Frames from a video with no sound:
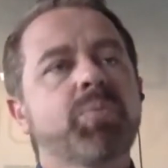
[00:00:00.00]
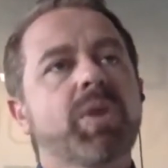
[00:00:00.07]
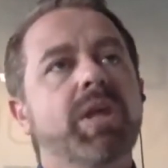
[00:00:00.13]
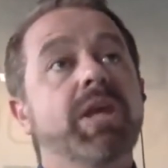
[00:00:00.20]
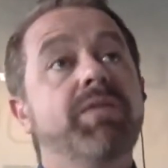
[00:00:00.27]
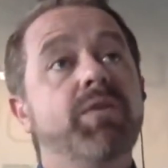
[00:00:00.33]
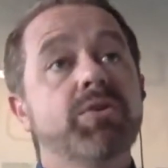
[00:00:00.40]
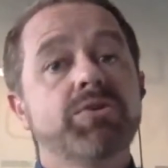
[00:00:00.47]

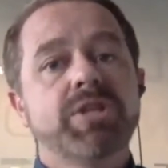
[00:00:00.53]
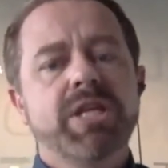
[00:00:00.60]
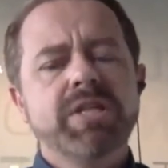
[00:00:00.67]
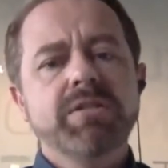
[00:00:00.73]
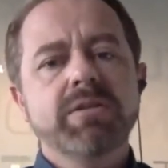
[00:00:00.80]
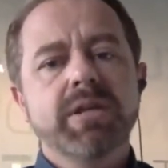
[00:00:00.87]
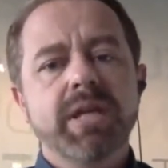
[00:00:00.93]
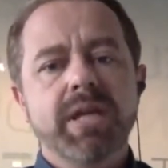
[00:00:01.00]
if you're just
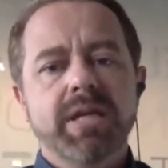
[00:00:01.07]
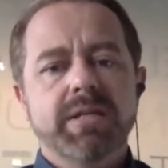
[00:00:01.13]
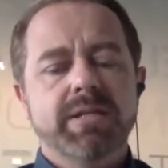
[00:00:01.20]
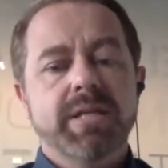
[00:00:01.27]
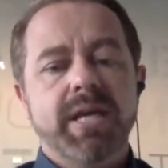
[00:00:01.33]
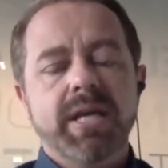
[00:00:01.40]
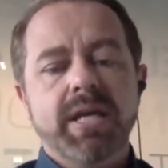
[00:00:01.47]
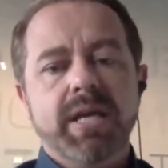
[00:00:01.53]
looking at
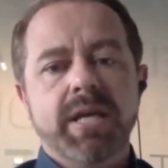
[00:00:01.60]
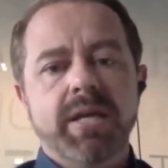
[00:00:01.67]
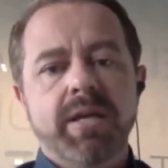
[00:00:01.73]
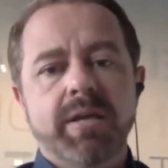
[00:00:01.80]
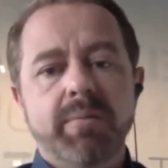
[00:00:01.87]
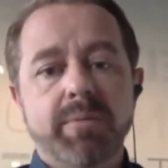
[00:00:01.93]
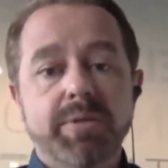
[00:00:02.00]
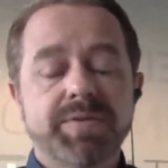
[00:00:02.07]
data and
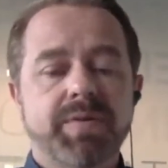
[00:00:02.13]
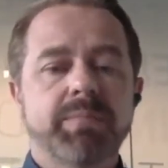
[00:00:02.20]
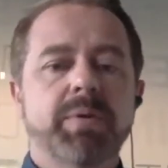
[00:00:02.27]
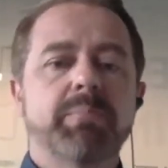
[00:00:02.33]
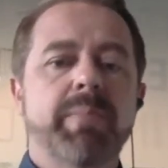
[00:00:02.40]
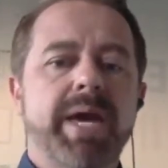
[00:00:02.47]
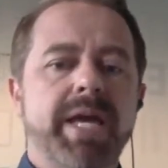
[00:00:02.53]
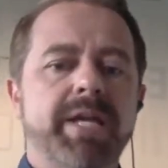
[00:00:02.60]
numbers from a
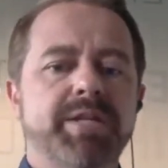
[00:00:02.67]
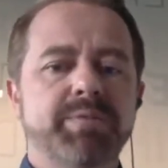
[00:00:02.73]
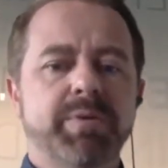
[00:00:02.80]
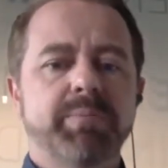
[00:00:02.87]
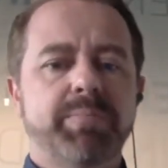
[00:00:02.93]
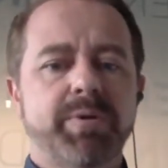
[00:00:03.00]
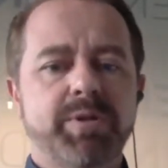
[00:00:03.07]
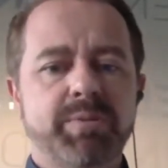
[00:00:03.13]
management
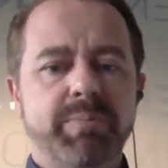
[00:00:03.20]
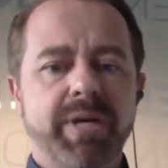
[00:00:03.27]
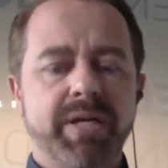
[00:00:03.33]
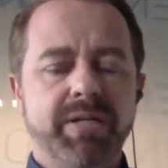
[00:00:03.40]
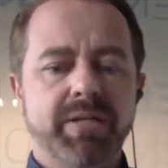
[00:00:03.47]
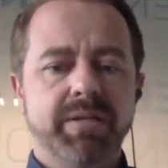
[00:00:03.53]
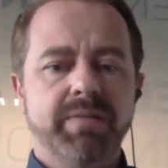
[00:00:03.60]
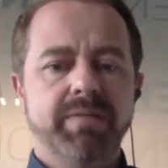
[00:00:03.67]

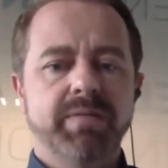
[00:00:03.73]
perspective,